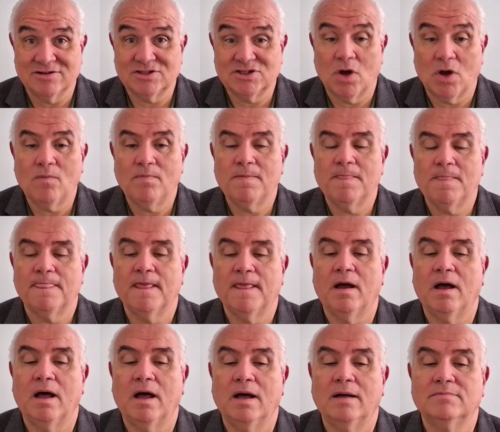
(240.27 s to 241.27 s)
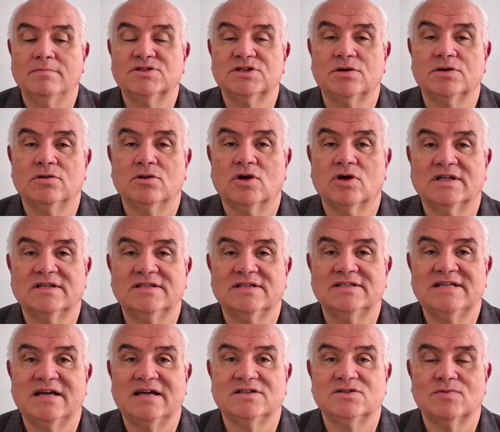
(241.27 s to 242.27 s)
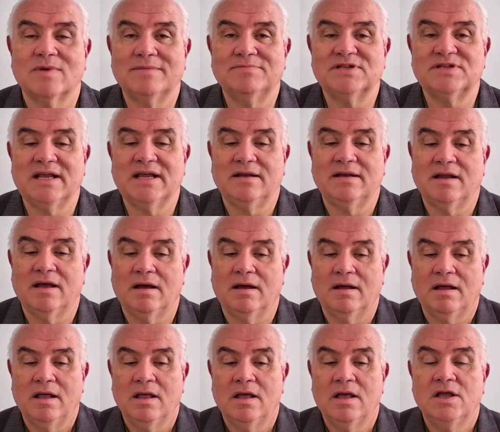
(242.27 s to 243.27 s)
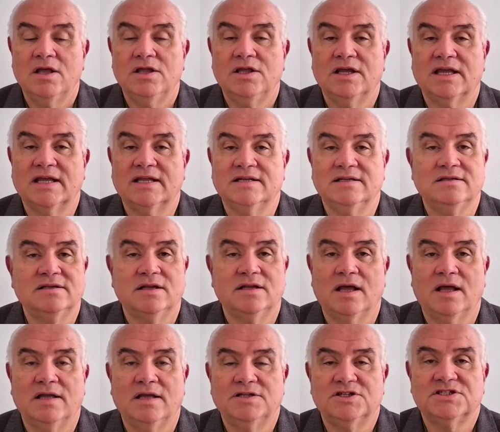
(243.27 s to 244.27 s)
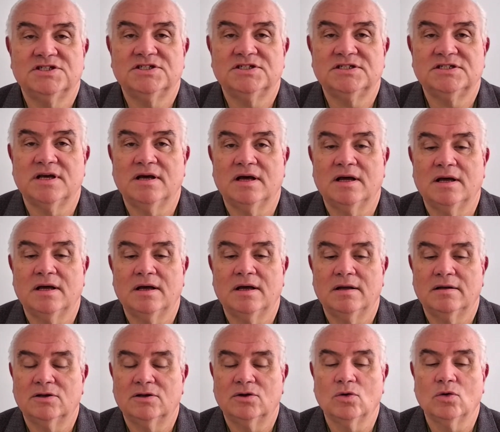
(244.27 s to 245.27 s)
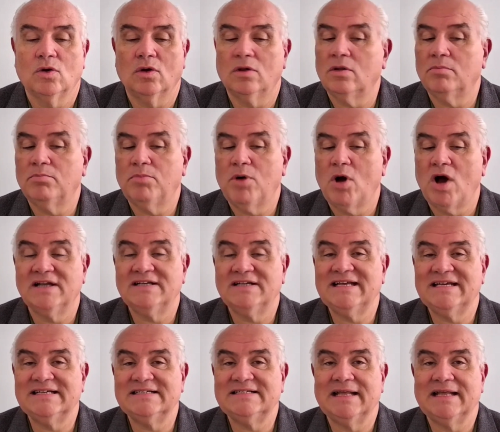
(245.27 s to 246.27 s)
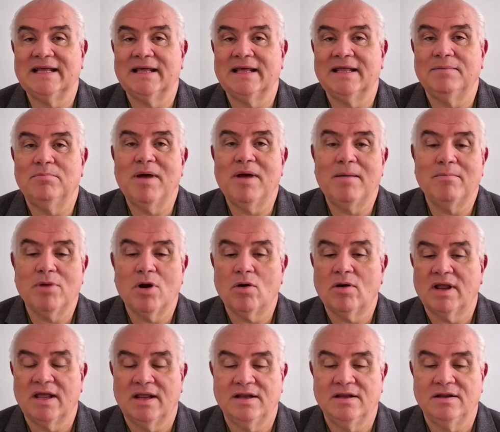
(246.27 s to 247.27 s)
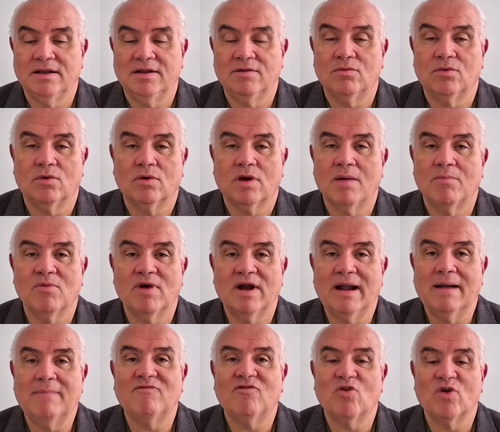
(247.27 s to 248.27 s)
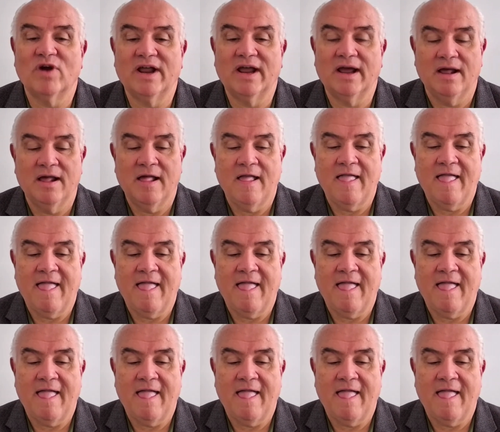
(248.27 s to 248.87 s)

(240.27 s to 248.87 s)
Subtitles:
or so. So look at the town's website. You can Google pond testing in Pembroke, and it will come right up for you.